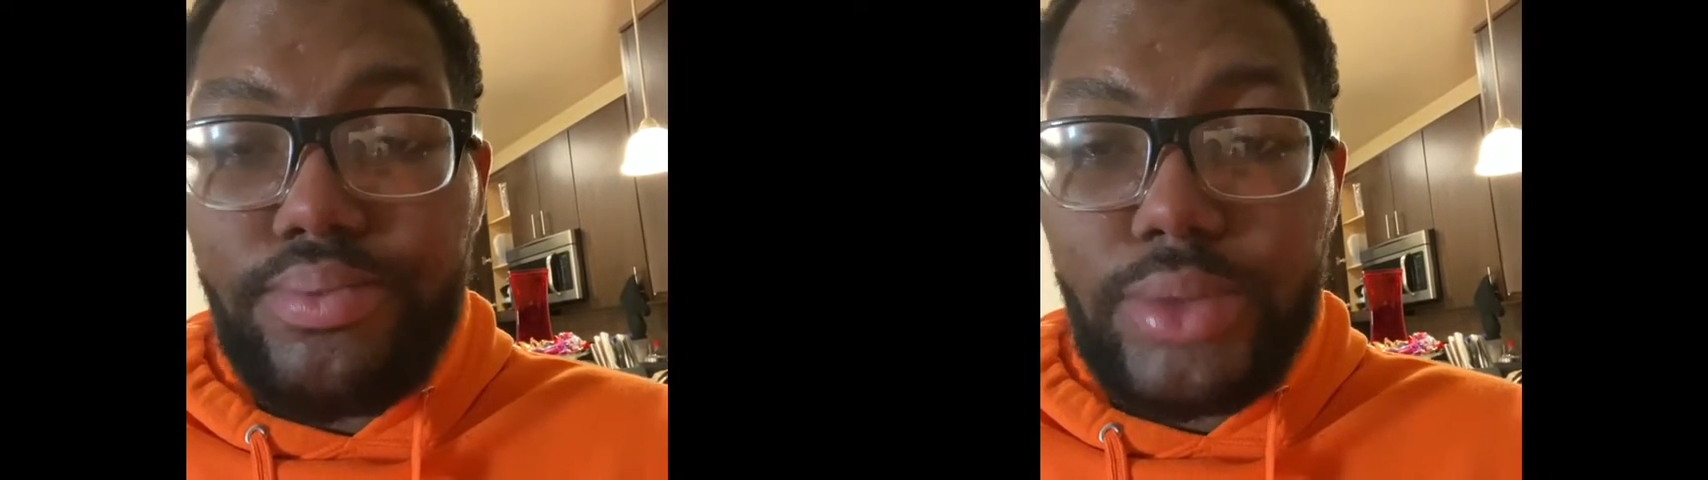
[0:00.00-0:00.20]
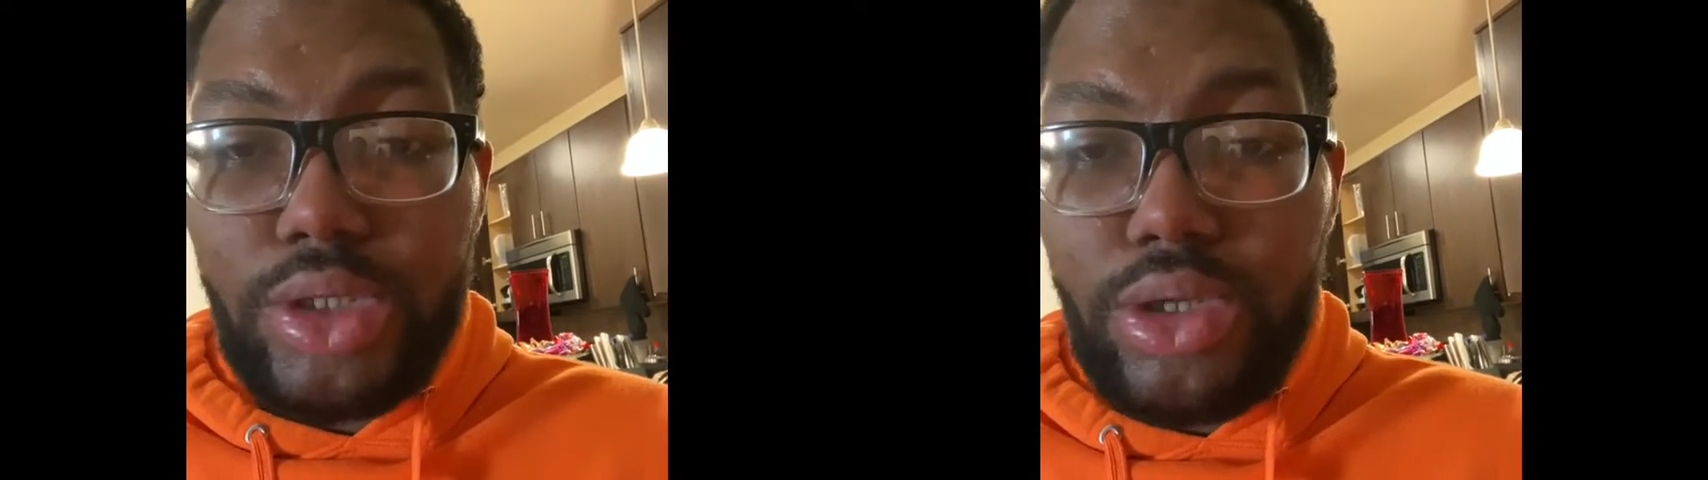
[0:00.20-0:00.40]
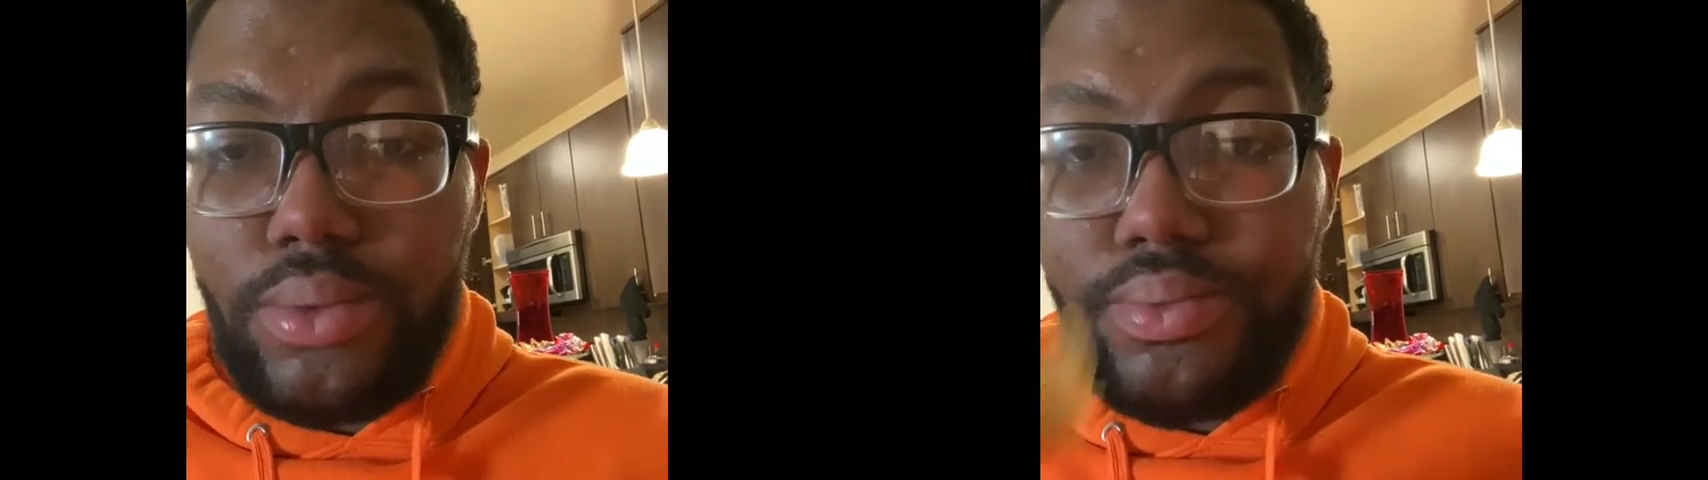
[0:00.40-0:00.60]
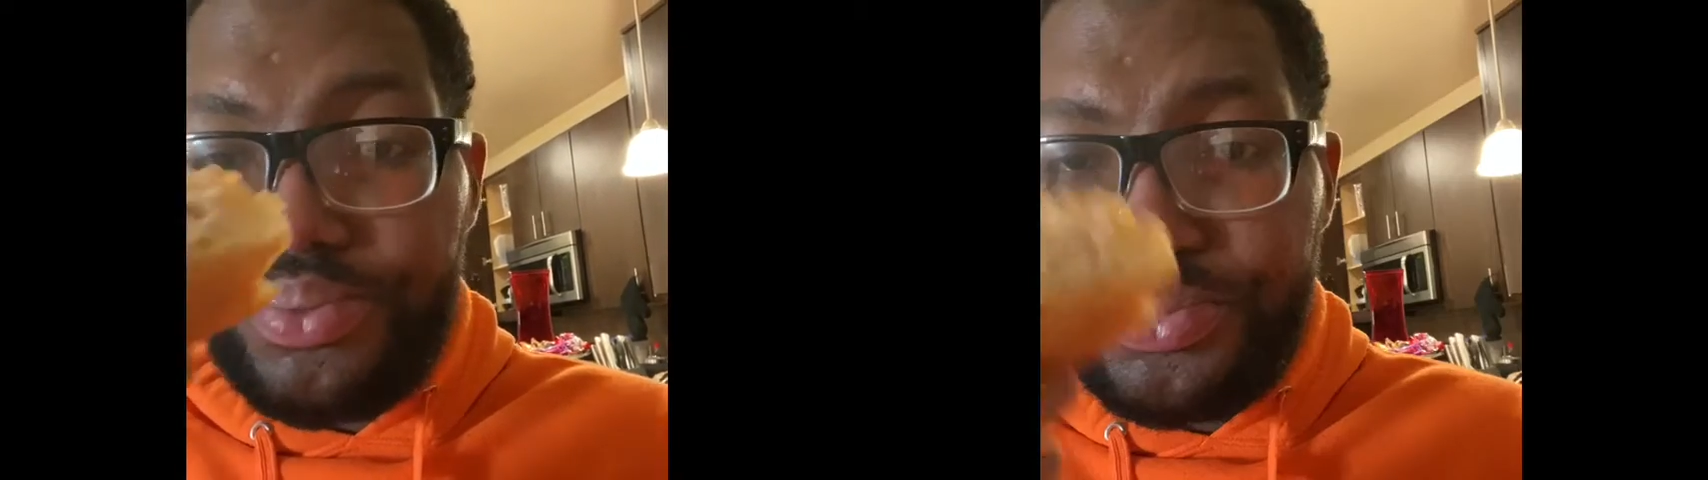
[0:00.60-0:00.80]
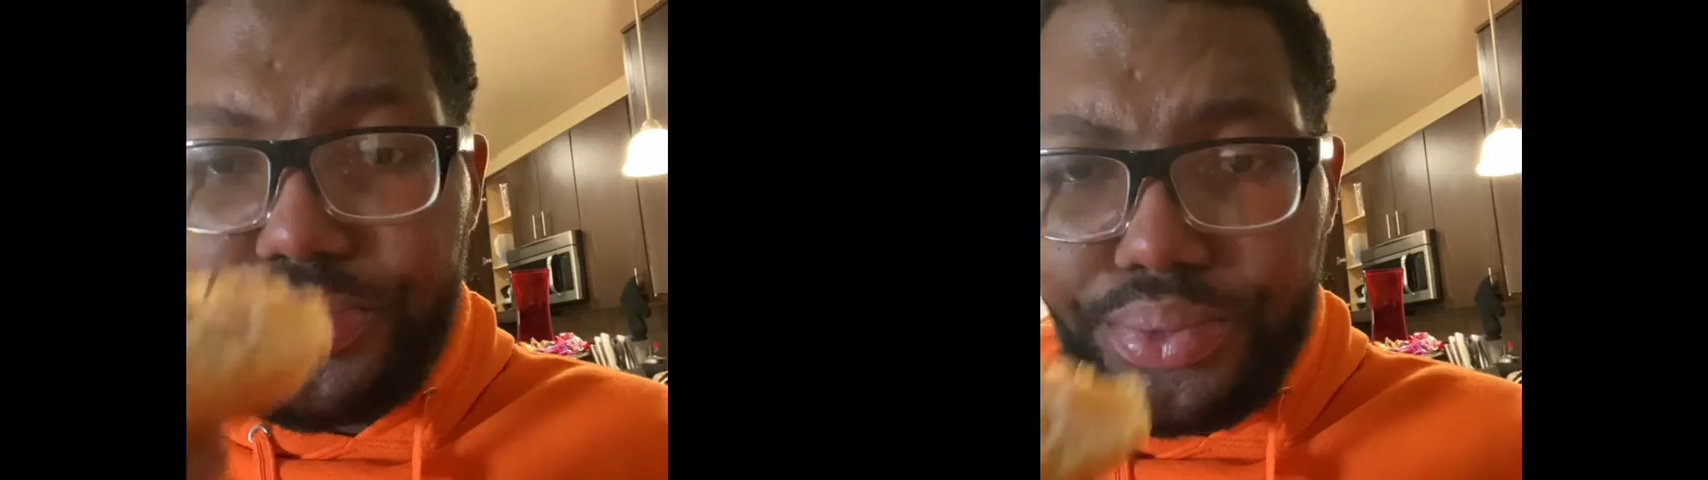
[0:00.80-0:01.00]
So,
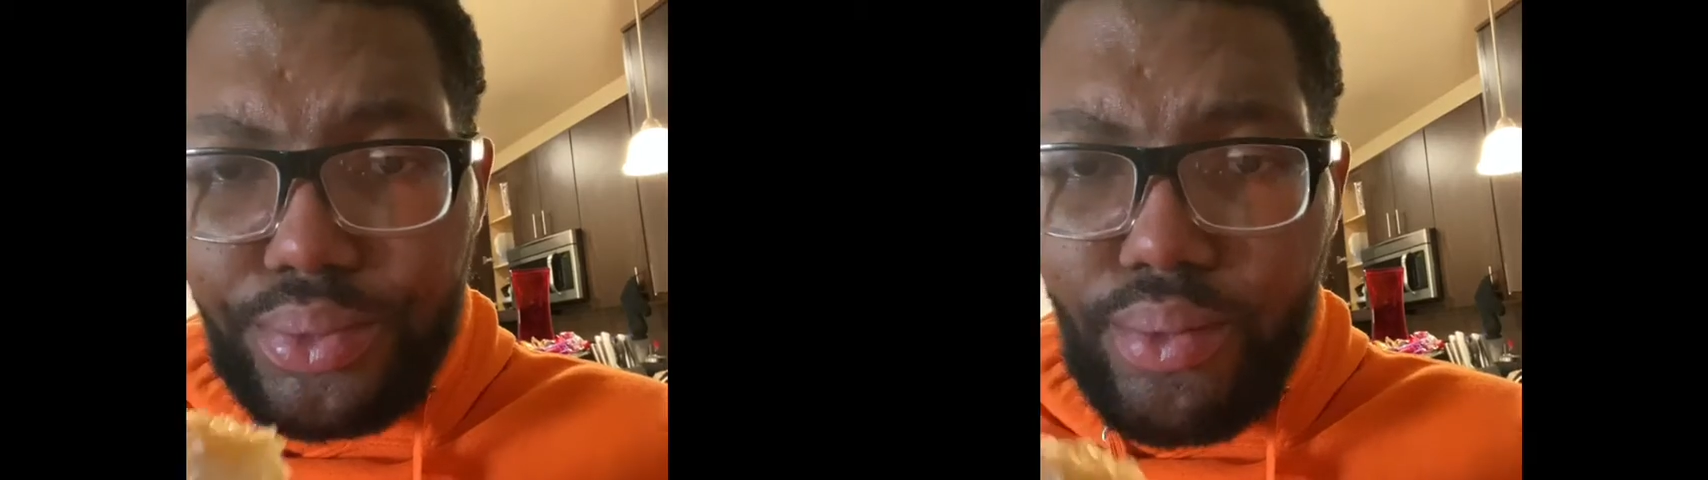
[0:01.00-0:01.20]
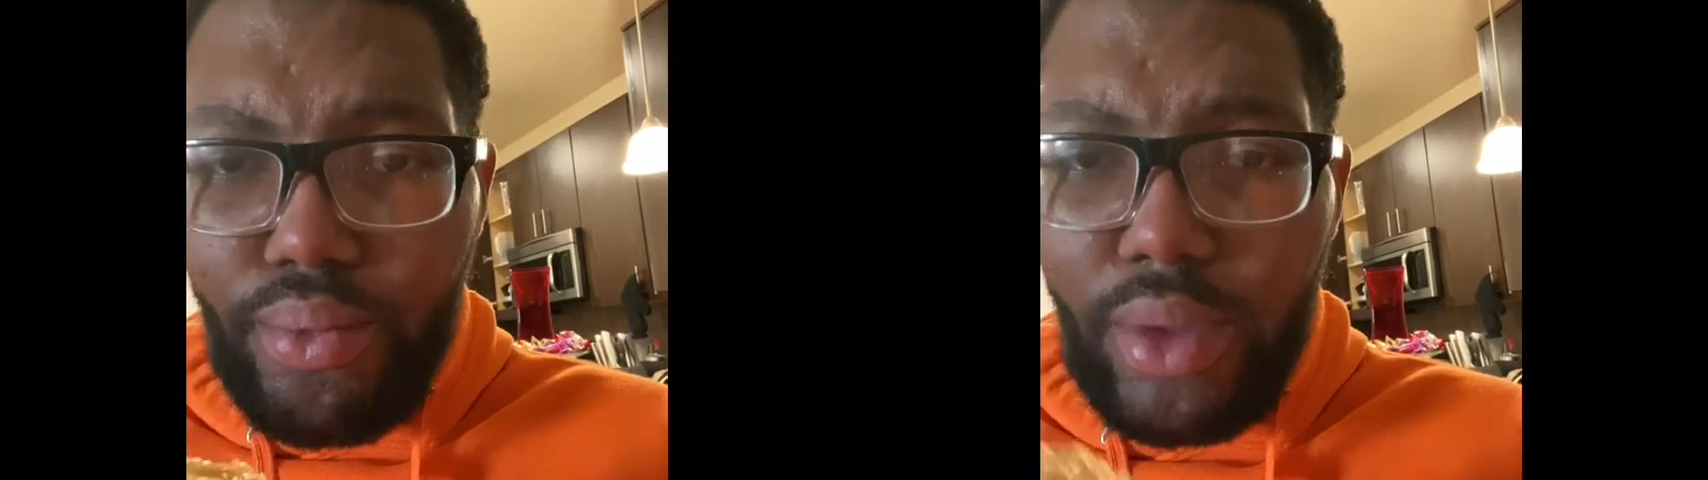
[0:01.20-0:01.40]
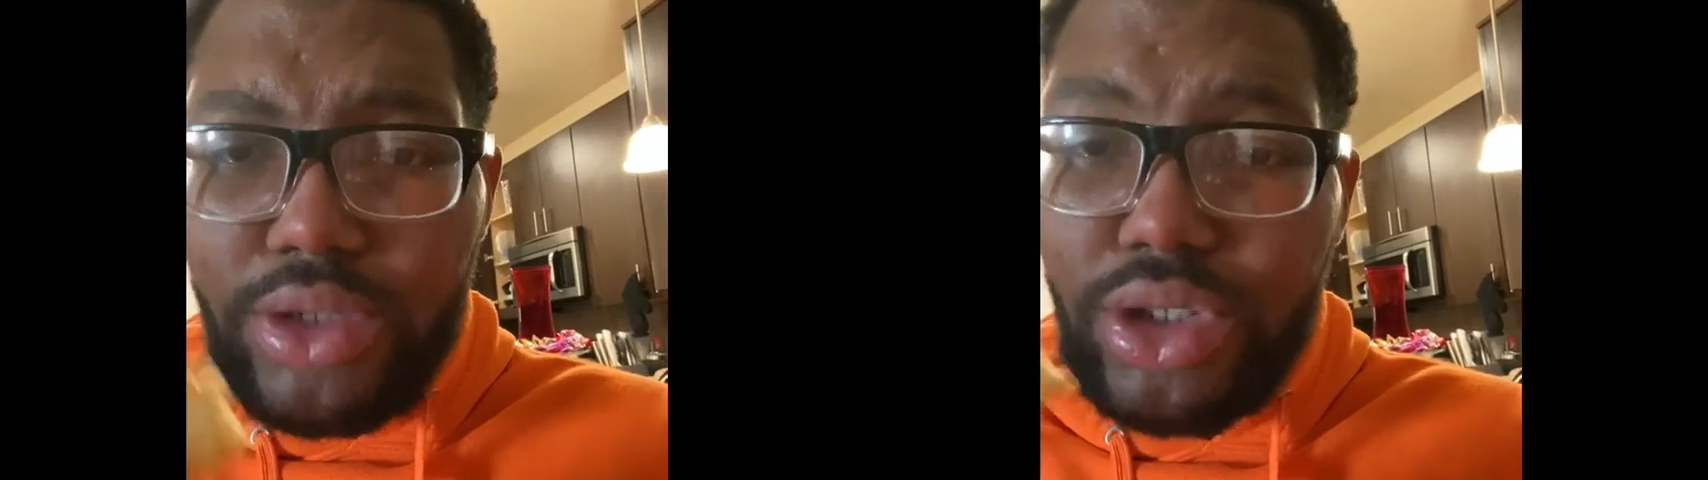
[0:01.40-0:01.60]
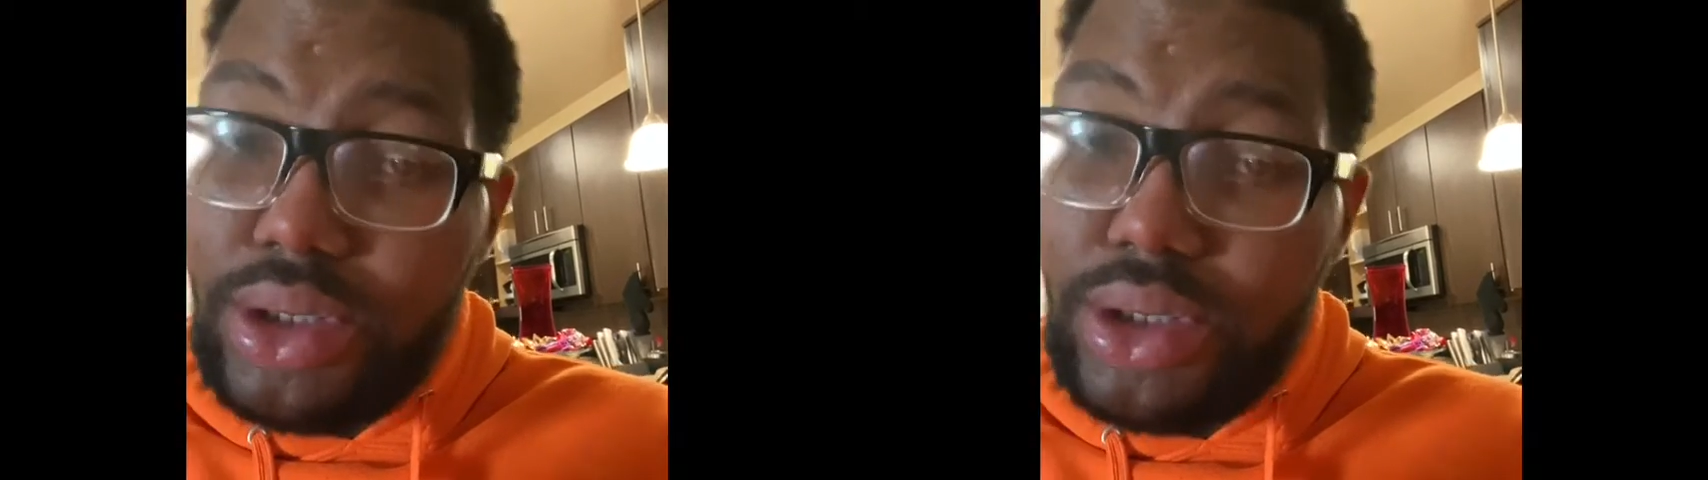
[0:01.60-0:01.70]
just